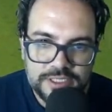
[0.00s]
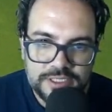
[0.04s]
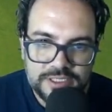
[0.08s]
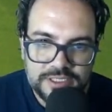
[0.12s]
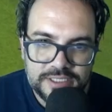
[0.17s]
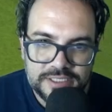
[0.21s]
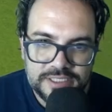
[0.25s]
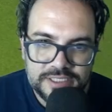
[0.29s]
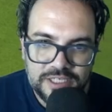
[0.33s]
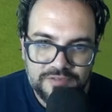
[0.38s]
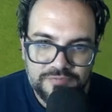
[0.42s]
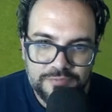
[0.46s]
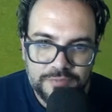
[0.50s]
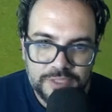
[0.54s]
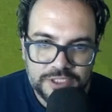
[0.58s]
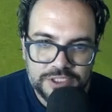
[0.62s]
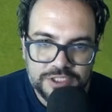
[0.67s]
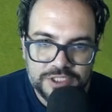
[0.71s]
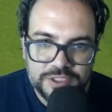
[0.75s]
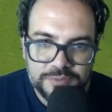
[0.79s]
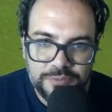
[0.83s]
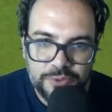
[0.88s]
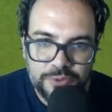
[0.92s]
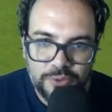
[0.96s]
Doesn't have much
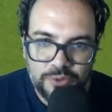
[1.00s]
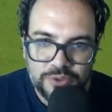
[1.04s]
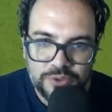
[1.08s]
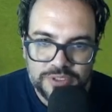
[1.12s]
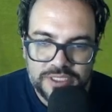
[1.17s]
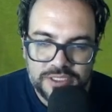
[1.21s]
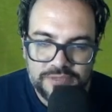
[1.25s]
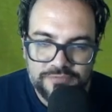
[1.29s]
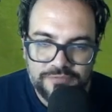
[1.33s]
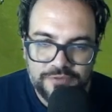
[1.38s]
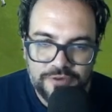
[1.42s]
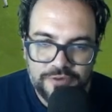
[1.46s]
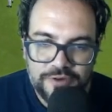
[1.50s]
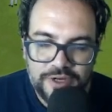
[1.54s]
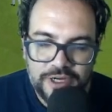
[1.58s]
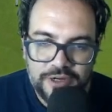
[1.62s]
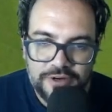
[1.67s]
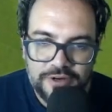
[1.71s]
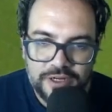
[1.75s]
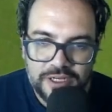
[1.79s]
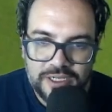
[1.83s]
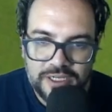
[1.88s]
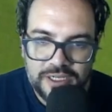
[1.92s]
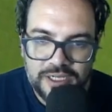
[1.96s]
support, and
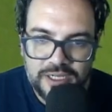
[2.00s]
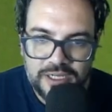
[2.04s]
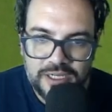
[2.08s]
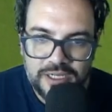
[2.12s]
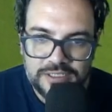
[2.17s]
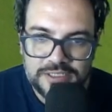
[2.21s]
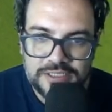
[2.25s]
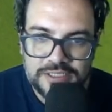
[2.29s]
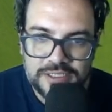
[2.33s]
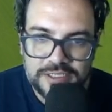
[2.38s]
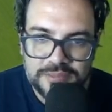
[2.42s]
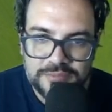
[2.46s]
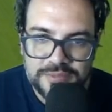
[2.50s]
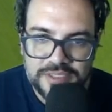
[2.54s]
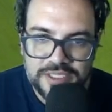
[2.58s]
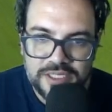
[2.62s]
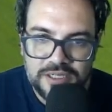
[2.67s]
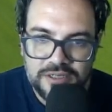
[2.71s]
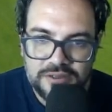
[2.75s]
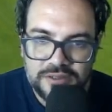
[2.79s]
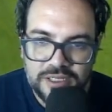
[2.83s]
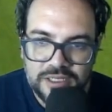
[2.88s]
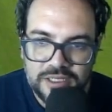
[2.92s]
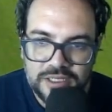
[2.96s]
Ferreira hunted him
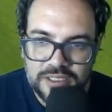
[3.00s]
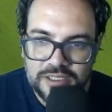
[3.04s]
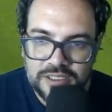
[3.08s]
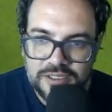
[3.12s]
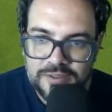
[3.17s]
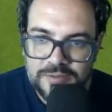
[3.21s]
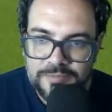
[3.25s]
down like